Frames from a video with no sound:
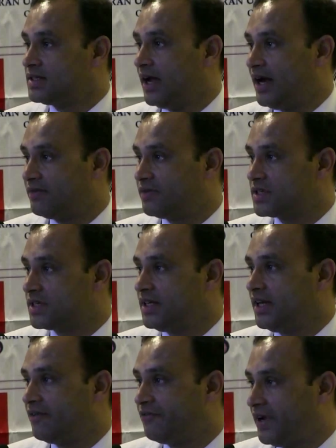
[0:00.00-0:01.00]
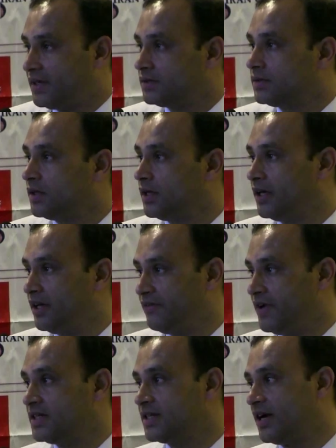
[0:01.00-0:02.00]
adversely affect
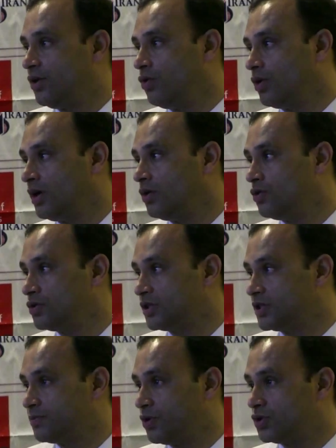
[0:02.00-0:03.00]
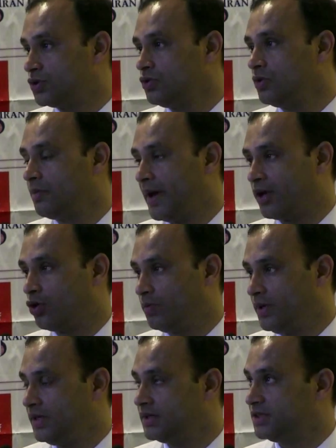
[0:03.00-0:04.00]
events and local host response to
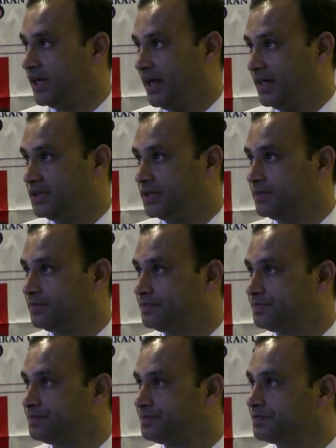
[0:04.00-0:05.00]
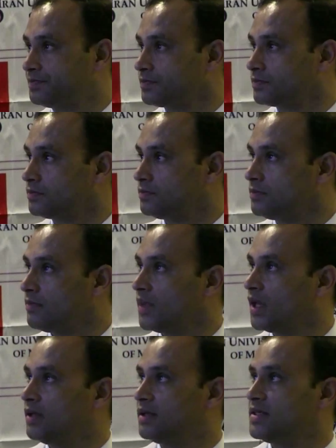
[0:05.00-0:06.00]
microbial challenge.
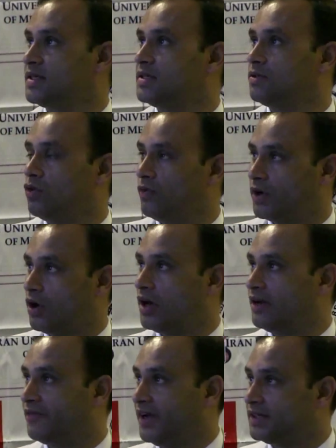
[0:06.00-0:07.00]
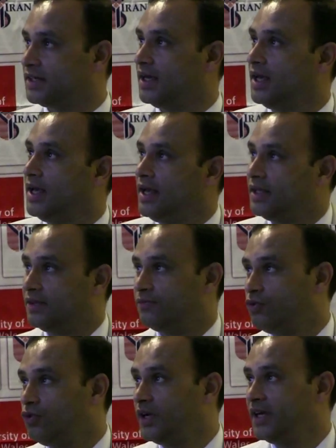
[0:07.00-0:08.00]
This is the overall effect. The
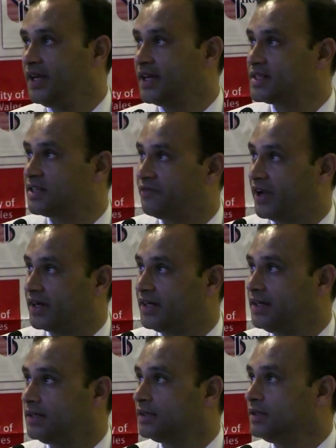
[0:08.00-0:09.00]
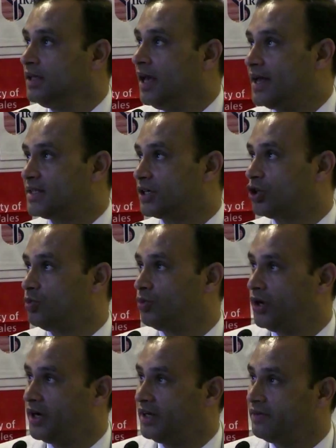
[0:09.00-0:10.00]
wound healing is affected as a
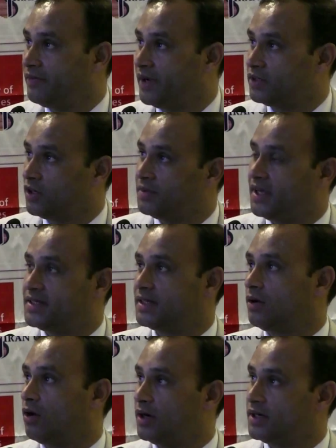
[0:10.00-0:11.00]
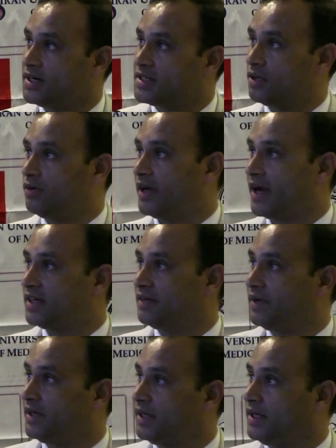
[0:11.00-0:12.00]
cumulative effect of there is an altered cellular
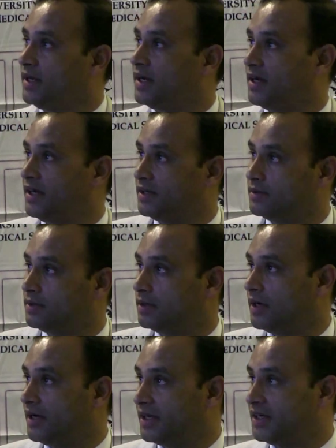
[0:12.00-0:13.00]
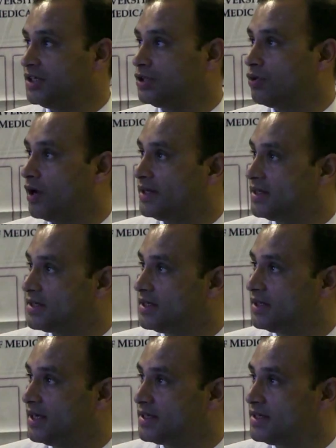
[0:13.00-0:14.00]
activity, decreased collagen
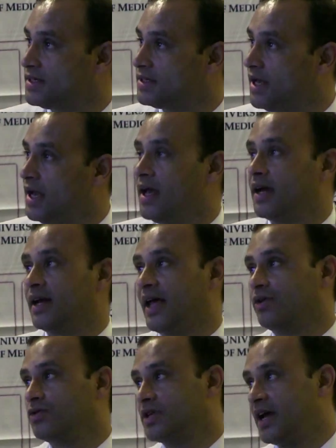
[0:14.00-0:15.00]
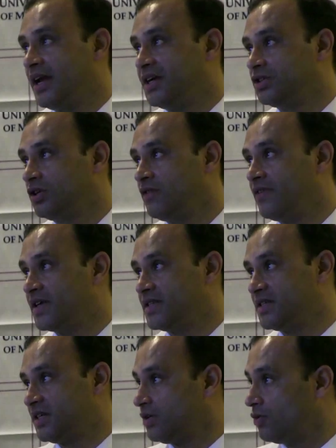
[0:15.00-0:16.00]
synthesis, glycosylation of
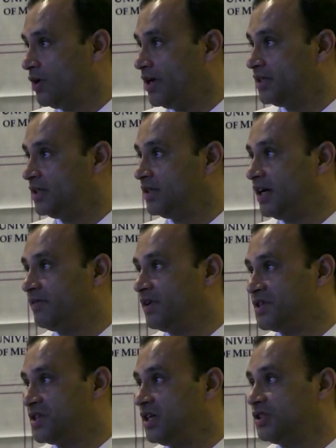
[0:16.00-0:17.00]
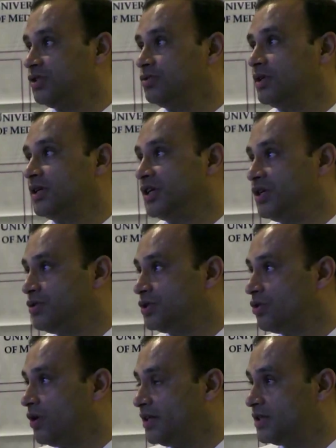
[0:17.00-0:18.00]
existing collagen that will result into the
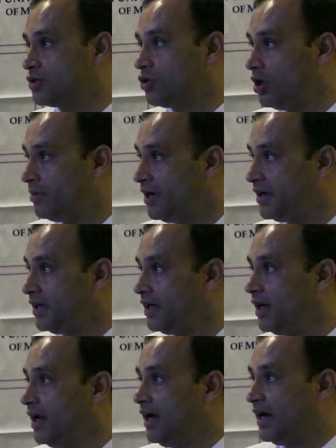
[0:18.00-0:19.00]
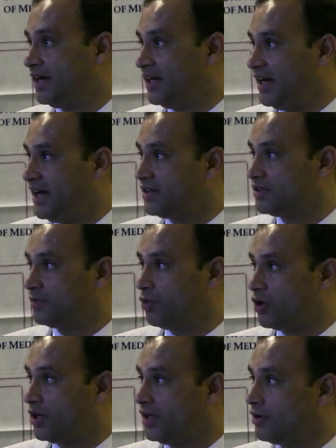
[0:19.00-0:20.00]
reduced collagen solubility, delayed
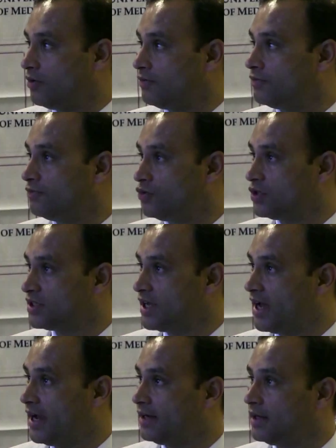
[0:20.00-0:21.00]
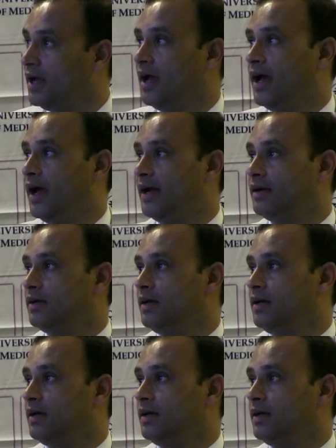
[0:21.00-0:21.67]
remodeling of wound site, and